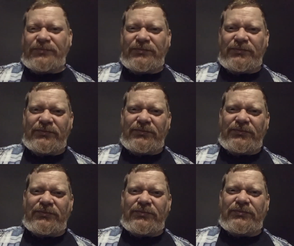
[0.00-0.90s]

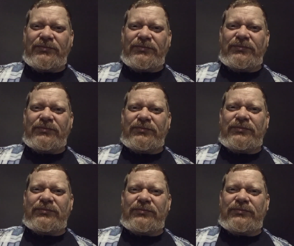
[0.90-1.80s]

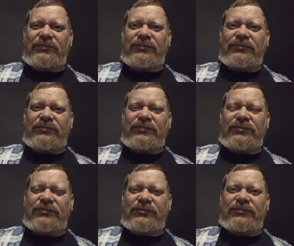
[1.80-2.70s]

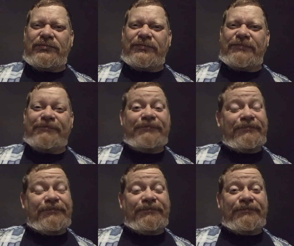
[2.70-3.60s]

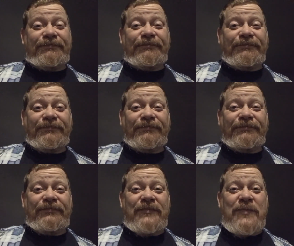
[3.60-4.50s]

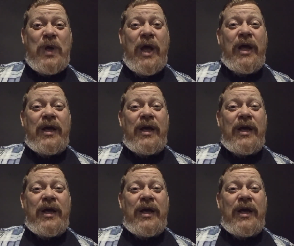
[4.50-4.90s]
[no speech]